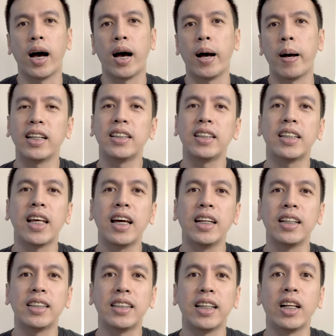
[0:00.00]
Uh, I understand
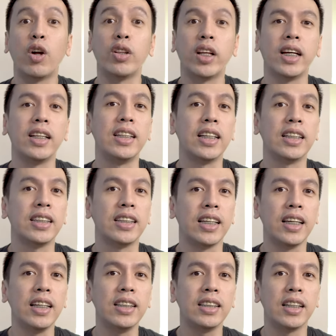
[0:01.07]
it's still on the idea
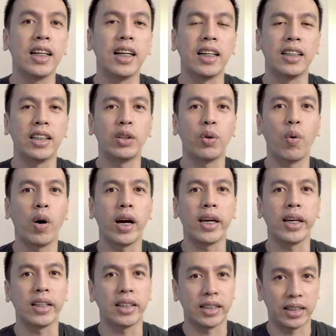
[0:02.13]
stage, that's why
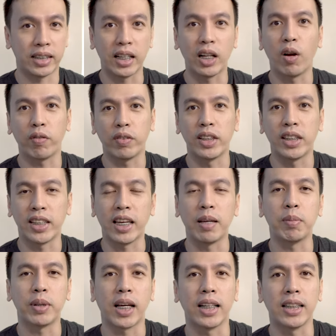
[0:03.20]
it's still of the
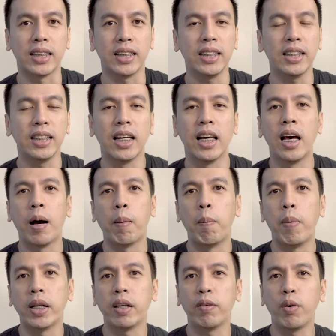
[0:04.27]
same sizes.
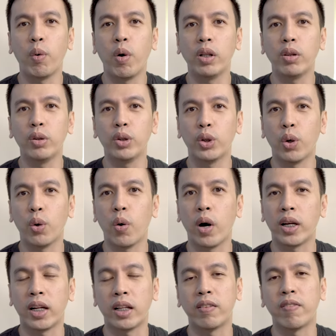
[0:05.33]
But if you want to show
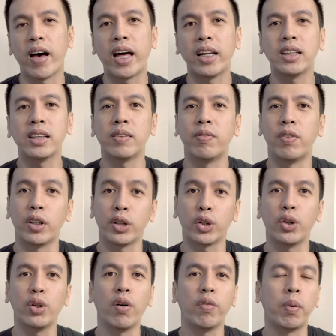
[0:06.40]
an advanced
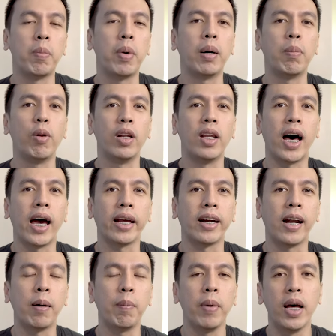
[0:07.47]
version of a bubble
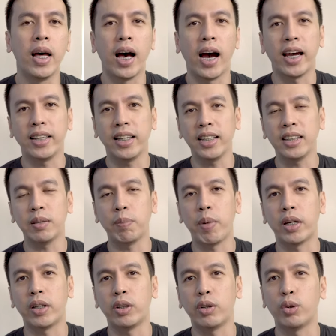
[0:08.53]
diagram, I think it's
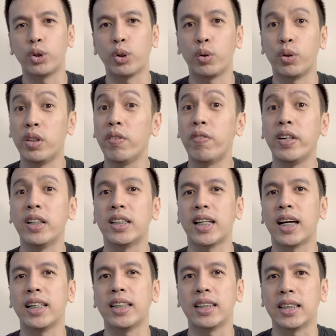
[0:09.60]
better to show different
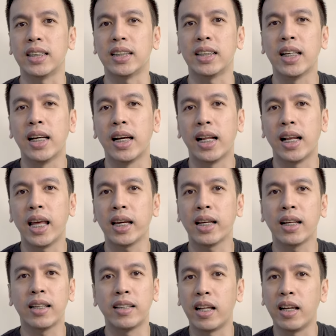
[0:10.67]
sizes.
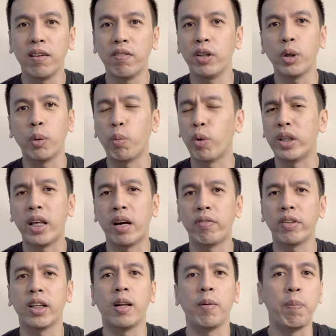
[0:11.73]
Like uh, the living room will
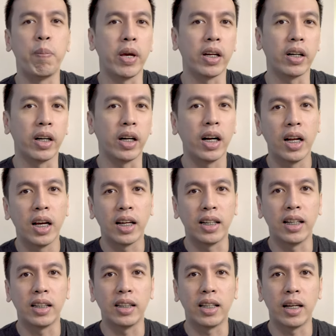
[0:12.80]
definitely bigger
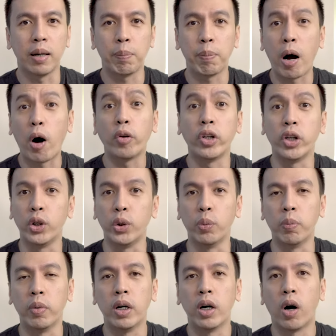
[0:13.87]
than the powder room
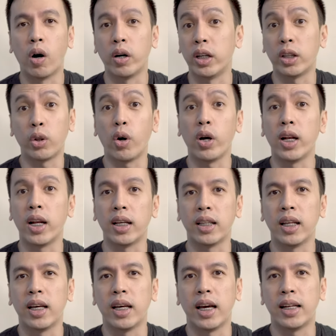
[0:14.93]
or the toilet
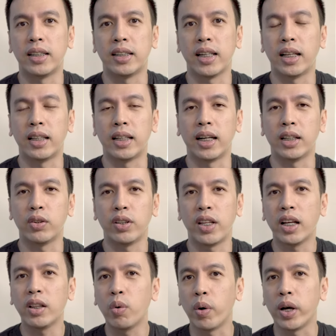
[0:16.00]
etc. So
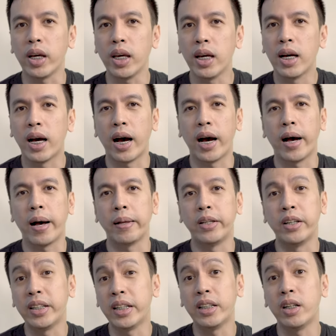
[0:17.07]
that way, uh,
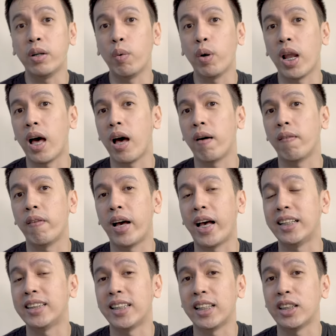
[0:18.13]
the reader will have
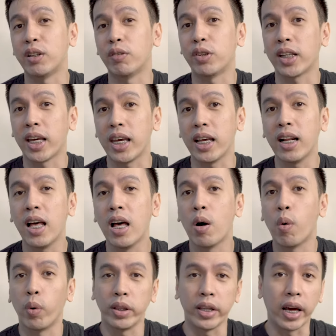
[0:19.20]
a sense of scale
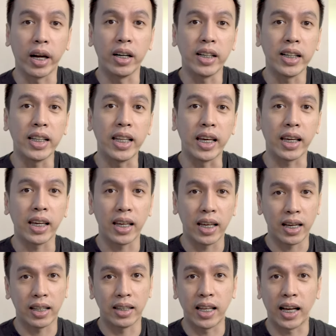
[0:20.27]
when they are reading
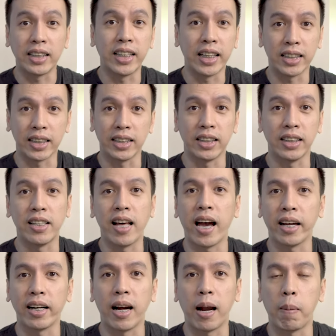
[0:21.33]
the adjacency
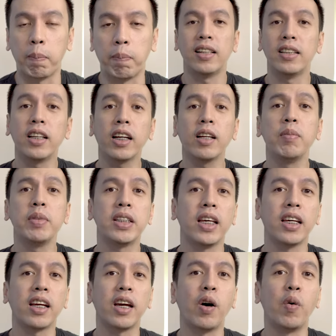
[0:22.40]
diagram. And the second
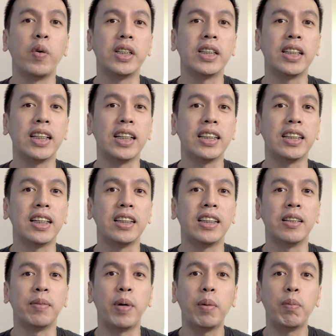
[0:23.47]
mistake I always see is that
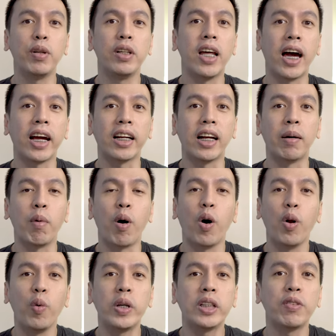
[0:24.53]
the bubble diagram
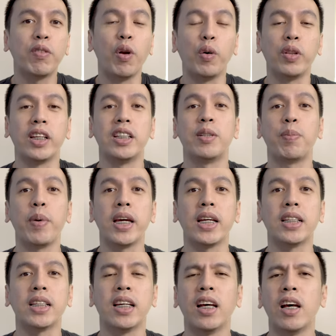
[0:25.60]
always float in
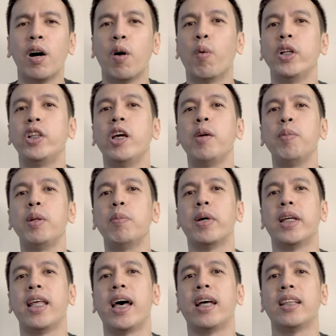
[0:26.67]
space. What do I mean
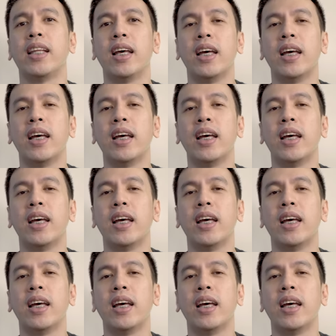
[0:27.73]
by that?